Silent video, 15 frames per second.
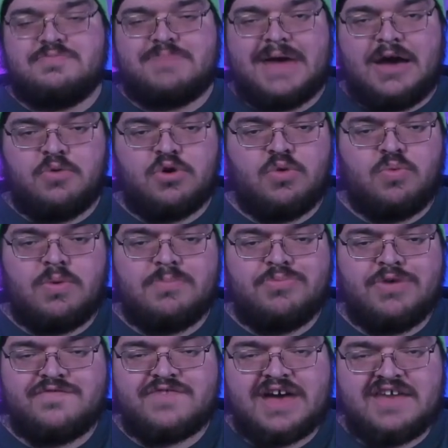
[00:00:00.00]
Palworld
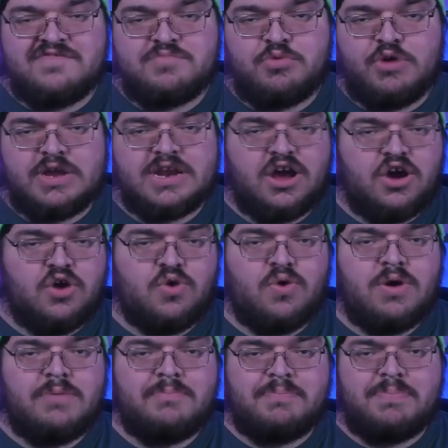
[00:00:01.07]

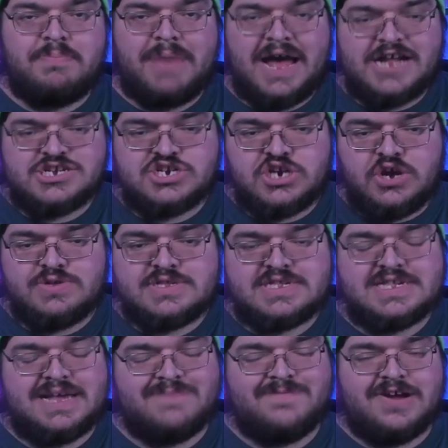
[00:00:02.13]
1.5.0 patch
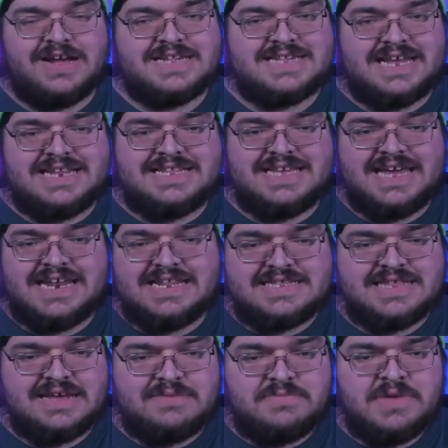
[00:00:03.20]
notes. I'm very excited to get into
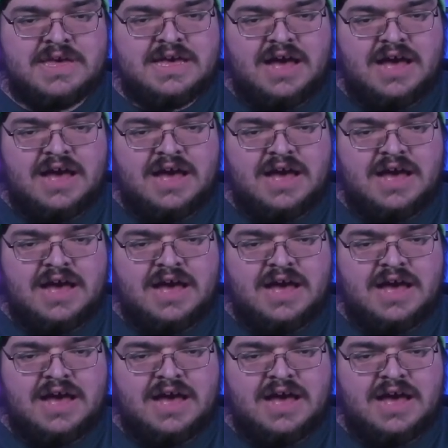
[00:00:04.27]
them.